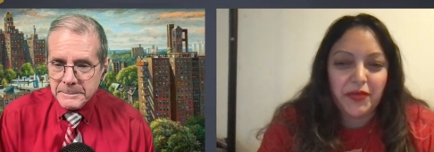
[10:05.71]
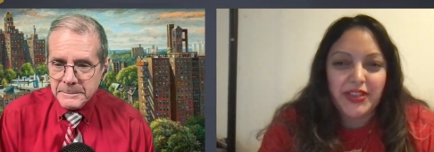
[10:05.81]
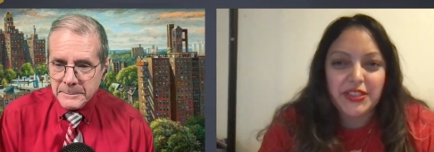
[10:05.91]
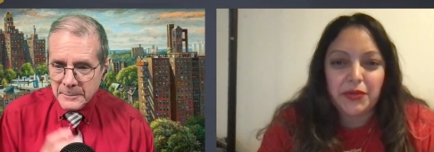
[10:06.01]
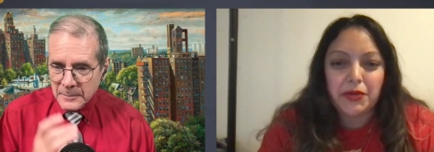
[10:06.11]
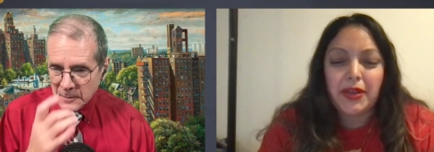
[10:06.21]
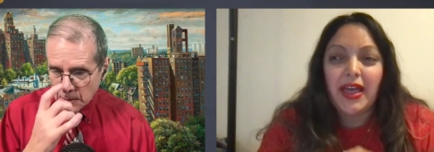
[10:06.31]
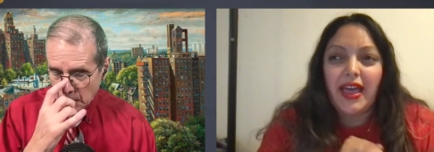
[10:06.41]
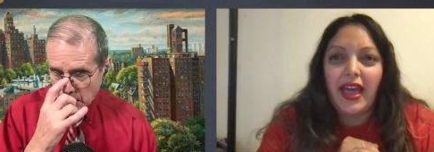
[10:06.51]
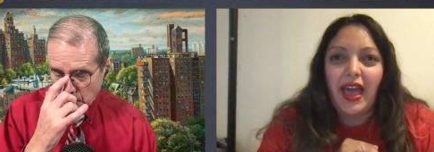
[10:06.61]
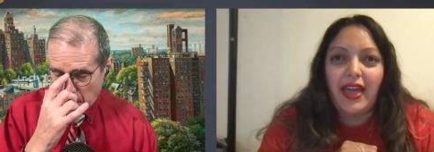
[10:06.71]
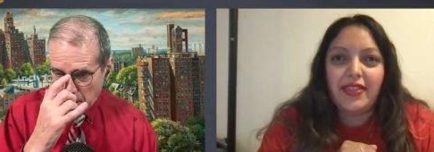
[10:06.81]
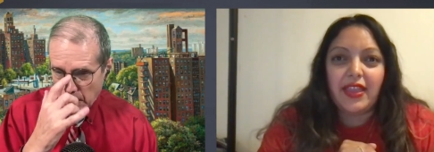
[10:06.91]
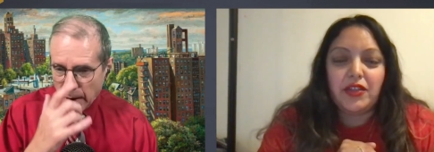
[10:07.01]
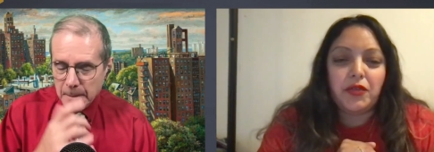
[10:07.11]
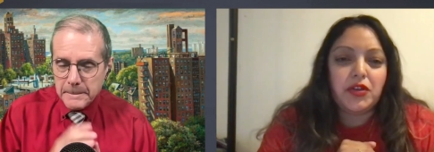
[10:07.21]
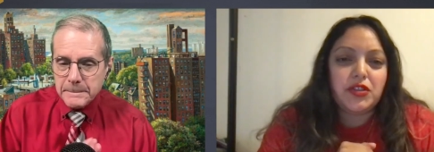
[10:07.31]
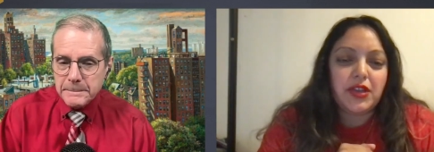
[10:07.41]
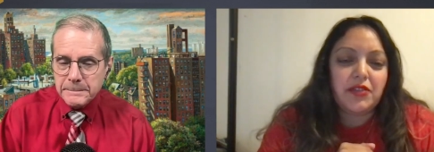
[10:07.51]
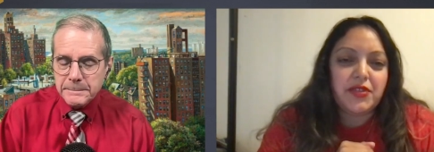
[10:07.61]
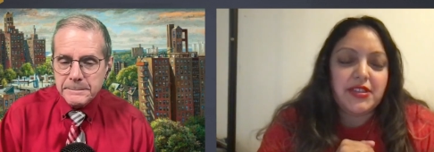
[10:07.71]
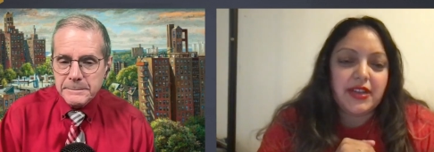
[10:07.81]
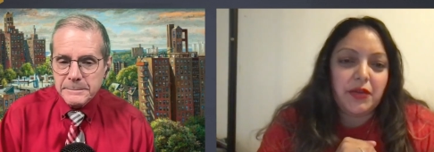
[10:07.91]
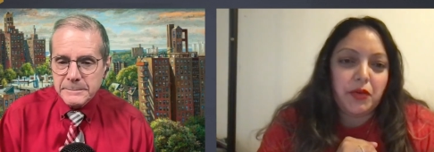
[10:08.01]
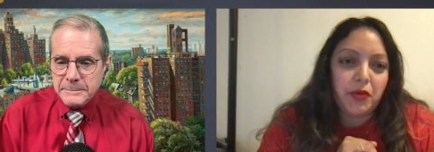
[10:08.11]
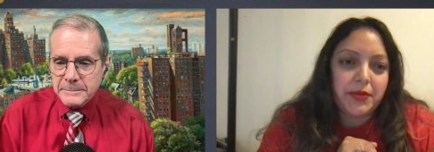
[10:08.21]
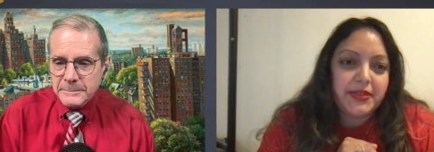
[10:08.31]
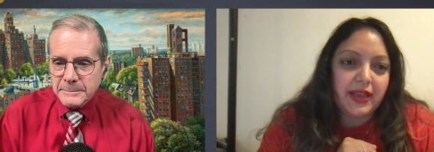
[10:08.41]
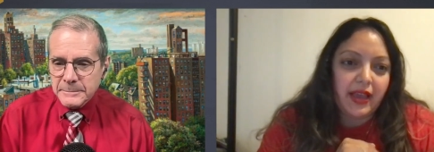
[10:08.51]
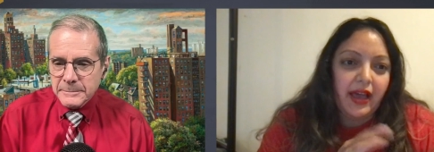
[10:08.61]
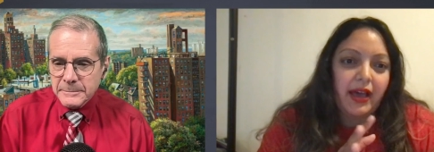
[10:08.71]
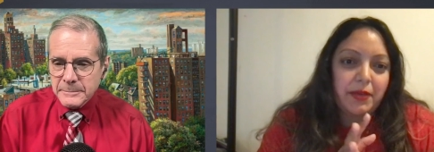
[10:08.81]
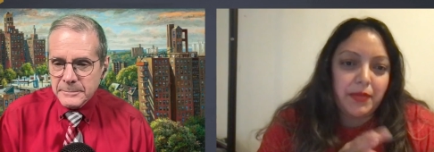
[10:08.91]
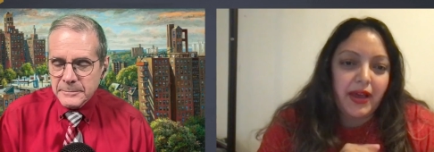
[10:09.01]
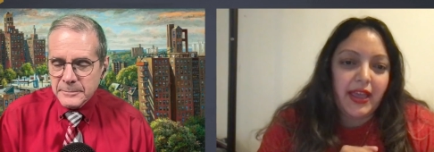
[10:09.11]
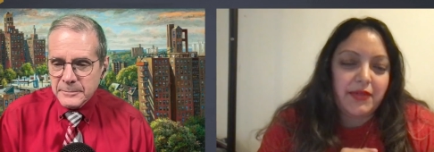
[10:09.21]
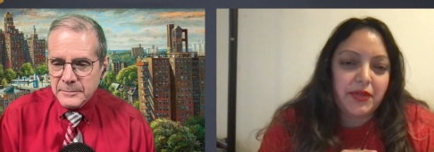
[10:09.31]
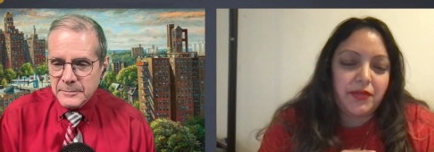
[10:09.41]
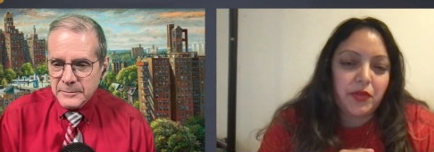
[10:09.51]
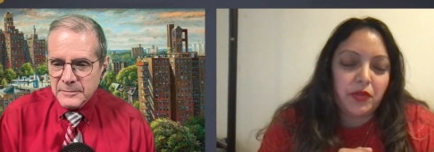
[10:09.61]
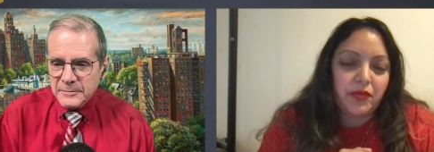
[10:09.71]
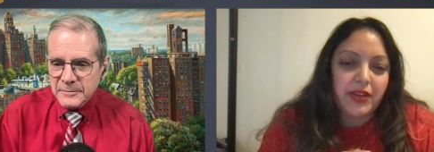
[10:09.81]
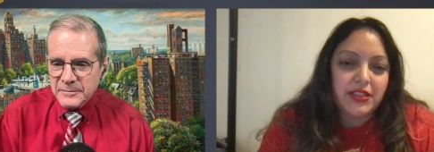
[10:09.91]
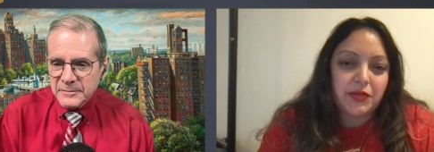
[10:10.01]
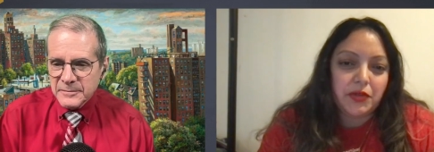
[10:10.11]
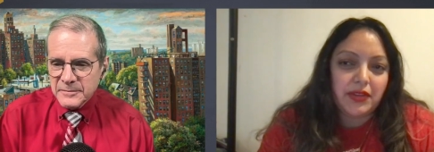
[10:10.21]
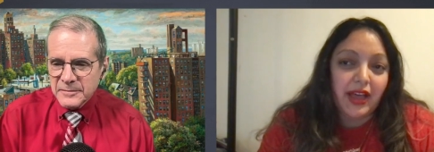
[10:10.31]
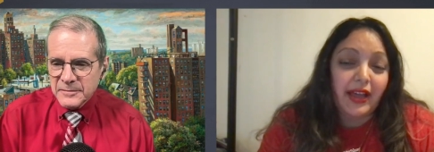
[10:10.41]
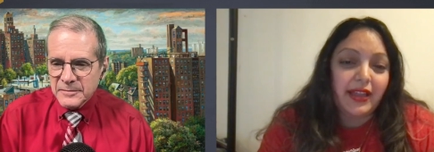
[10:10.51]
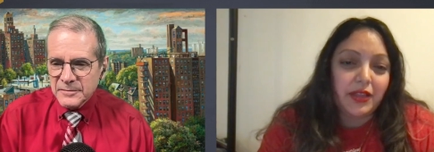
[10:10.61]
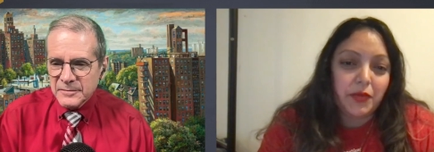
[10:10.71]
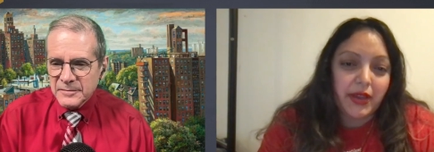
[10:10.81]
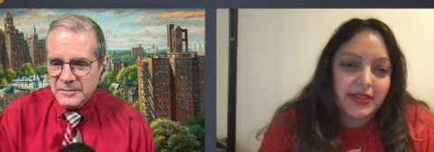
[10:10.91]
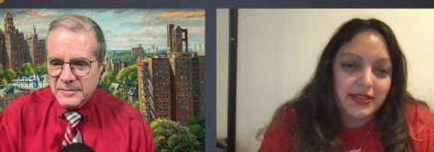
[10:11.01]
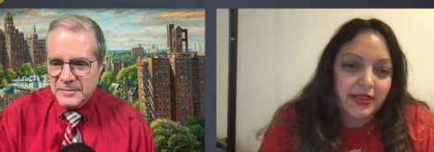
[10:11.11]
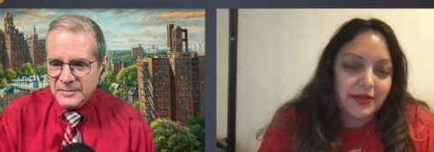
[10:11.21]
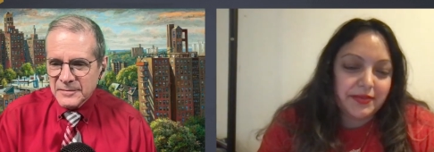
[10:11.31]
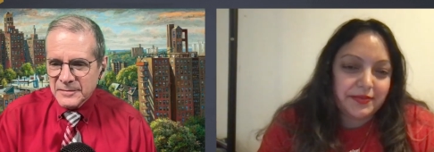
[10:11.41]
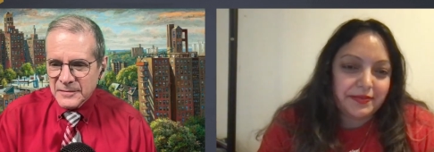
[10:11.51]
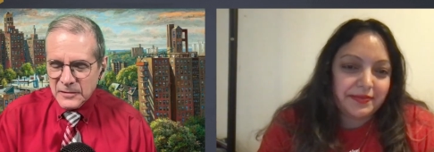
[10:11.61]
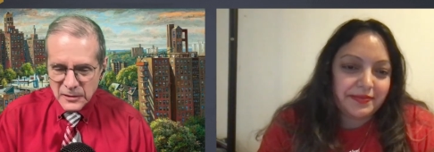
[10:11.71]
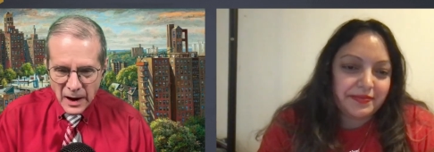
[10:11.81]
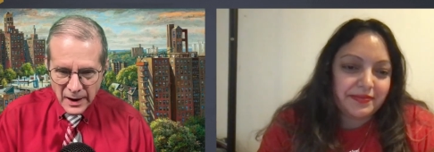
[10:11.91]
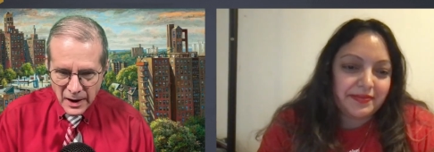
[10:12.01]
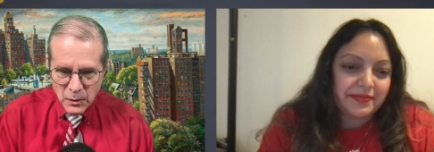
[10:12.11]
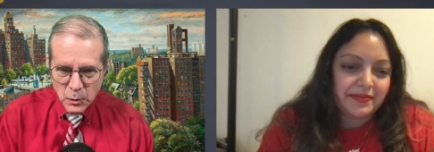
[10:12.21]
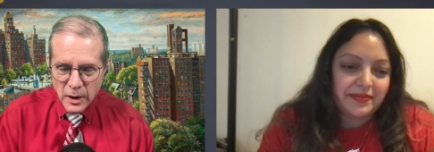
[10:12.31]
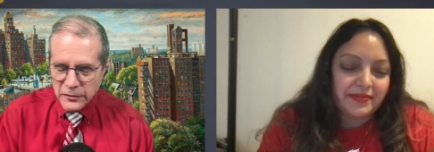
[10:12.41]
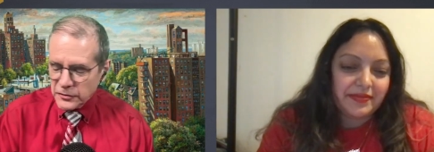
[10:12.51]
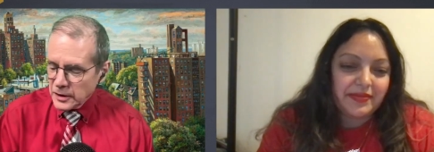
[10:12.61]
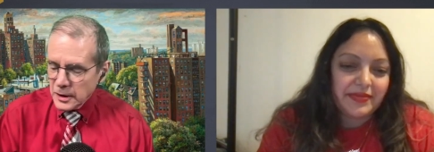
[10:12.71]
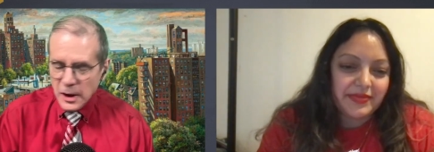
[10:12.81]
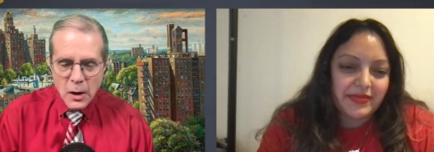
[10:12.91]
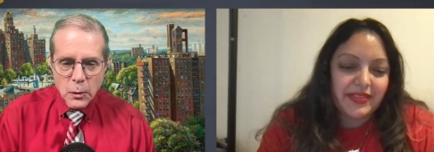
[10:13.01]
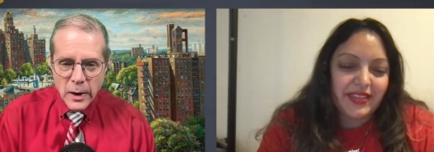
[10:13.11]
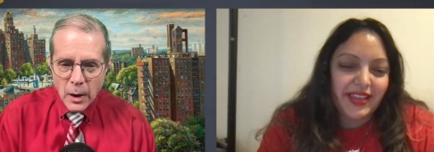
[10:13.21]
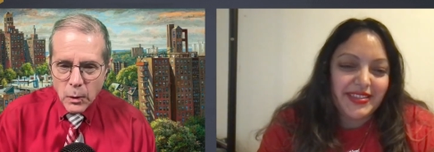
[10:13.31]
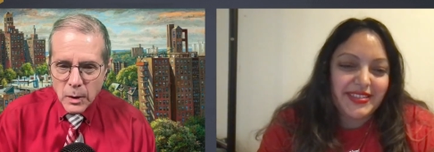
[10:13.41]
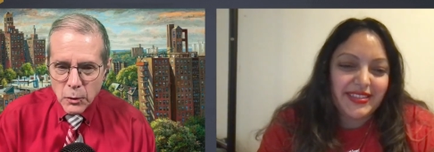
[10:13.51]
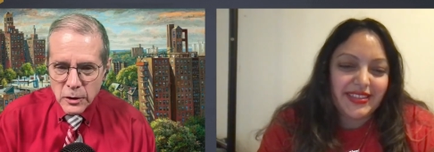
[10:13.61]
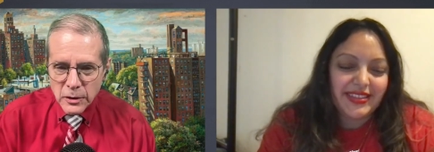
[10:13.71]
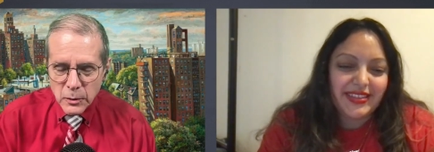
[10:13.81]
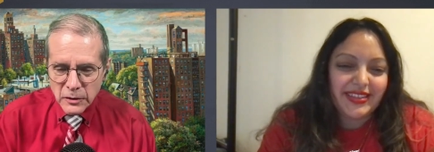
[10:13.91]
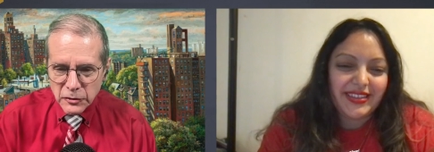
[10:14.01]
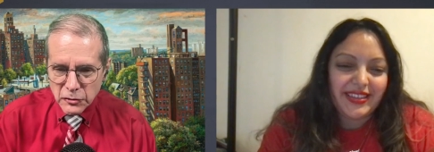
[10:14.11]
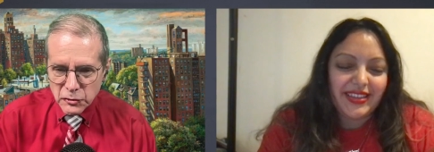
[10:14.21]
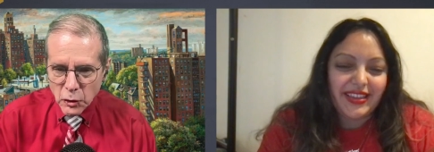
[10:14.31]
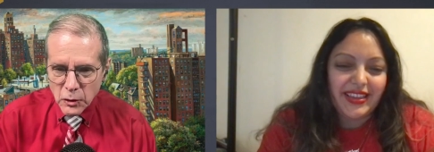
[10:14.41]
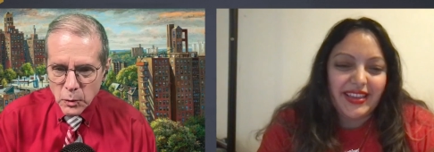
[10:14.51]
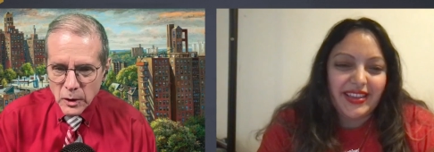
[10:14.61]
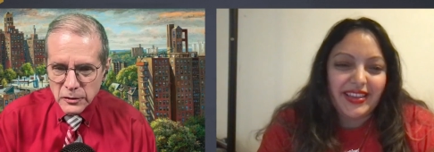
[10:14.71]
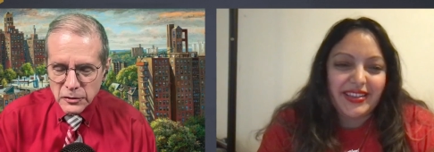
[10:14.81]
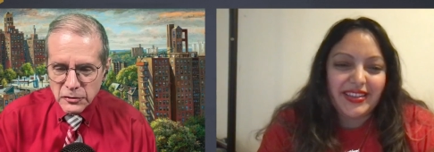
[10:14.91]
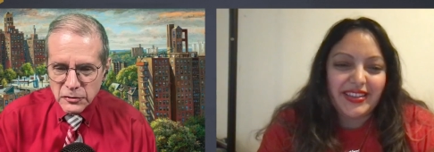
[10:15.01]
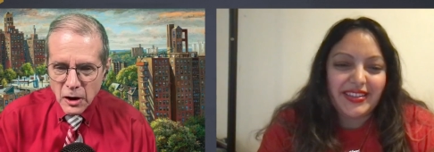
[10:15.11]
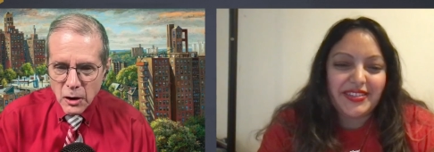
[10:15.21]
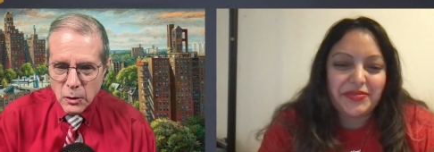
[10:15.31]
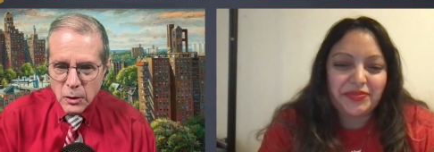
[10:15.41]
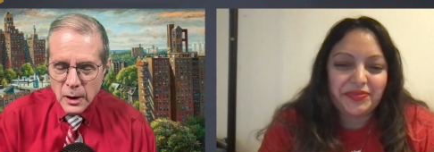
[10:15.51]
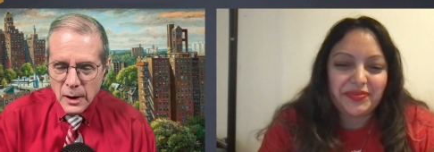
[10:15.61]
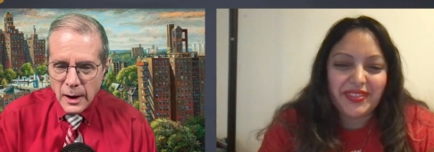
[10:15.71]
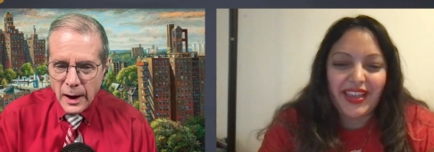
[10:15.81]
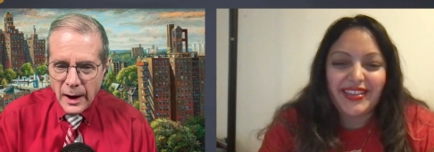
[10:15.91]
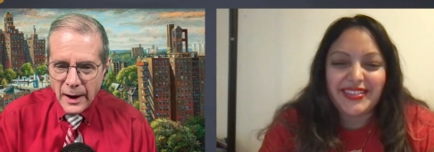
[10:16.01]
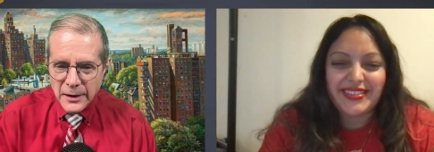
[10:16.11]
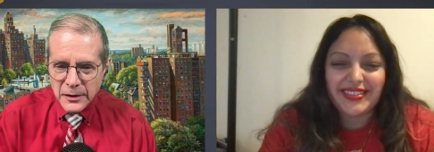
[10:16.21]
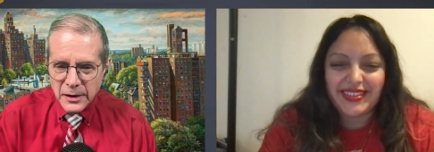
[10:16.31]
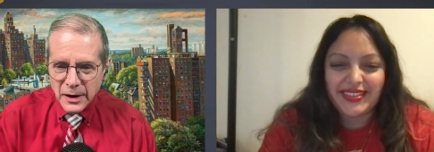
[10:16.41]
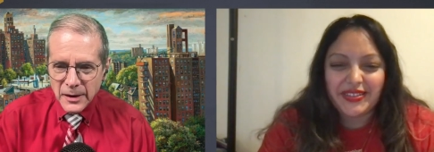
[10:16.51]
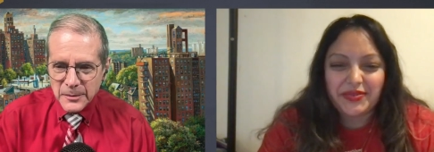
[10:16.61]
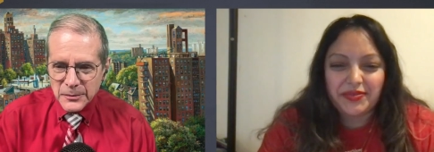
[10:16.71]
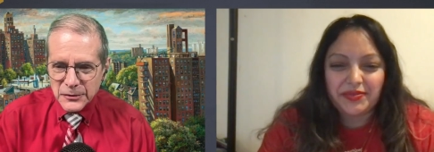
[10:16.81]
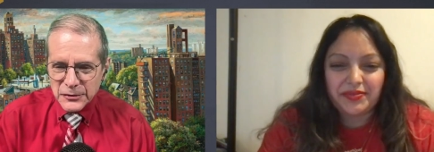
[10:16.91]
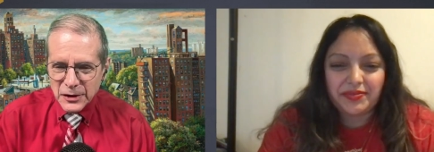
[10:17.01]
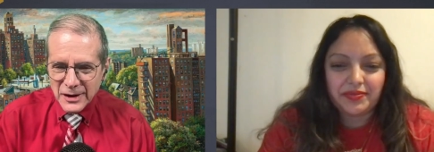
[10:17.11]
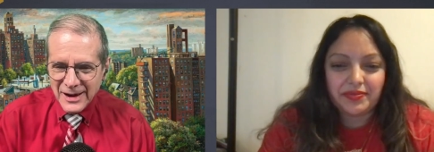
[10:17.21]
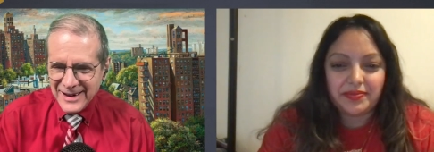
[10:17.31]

Speaker 1: Film Festival. And right. then, of course, you can visit our website at motthavenfilmfestival.nyc.
Speaker 2: Dot NYC. We got one yes. more. it's a short one to show. And, yes. Um, so